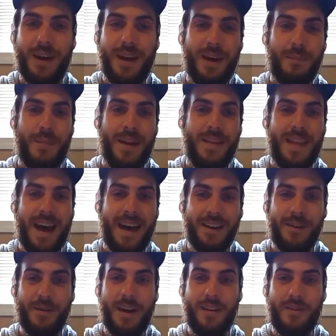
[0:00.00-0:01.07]
been that
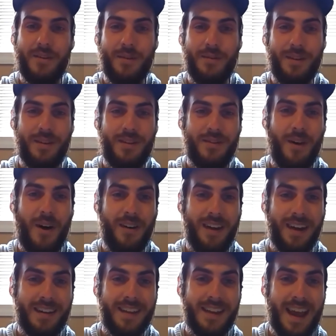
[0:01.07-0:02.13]
aggressive. It's uh-huh. not
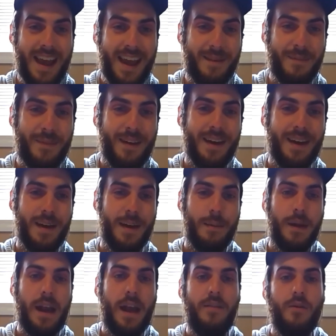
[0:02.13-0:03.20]
like the game.
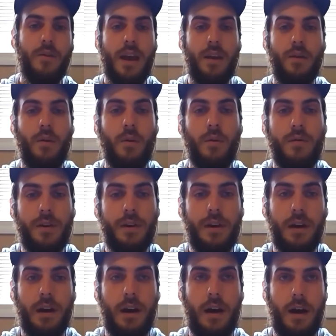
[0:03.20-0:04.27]
But as you get
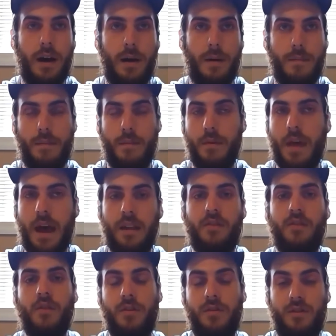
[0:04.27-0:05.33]
older, um, that
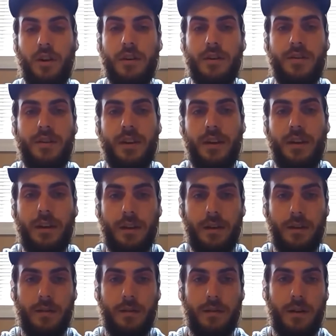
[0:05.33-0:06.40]
sort of starts to,
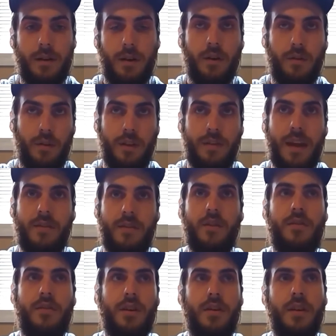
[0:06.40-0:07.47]
you know, you, that
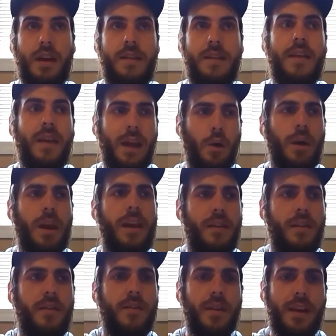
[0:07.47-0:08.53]
starts to click and that like, okay,
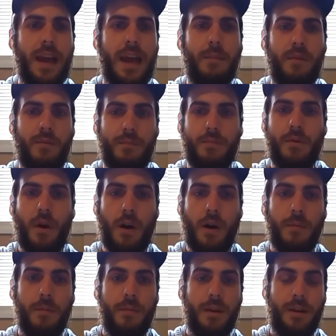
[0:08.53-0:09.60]
this is a game. It's
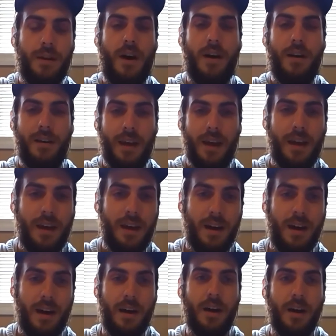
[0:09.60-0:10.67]
probably not
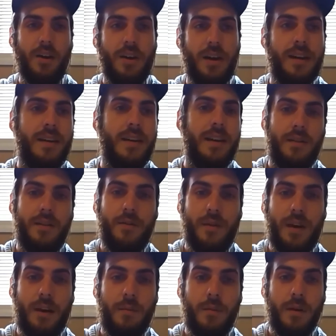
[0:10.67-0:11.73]
uh, a good idea to do
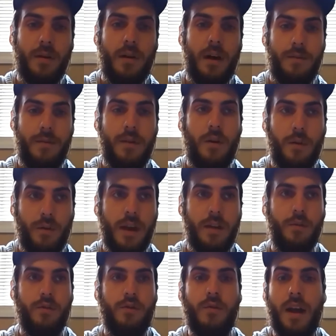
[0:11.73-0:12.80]
that in real life. You know, if you get
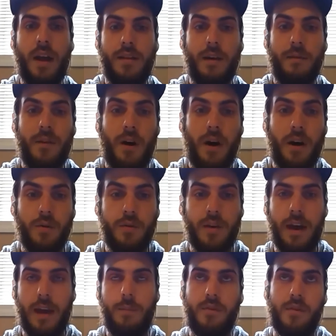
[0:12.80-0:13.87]
those Grand Theft Auto
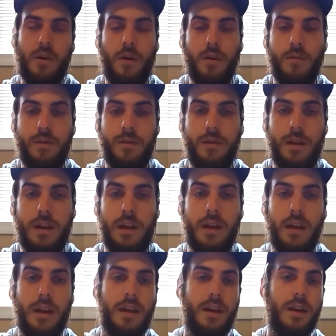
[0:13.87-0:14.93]
types, Call of Duty,
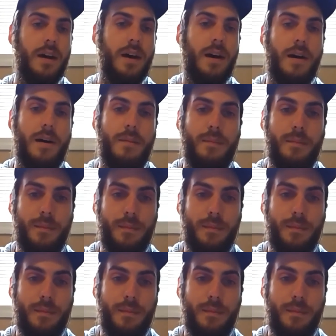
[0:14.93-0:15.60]
um,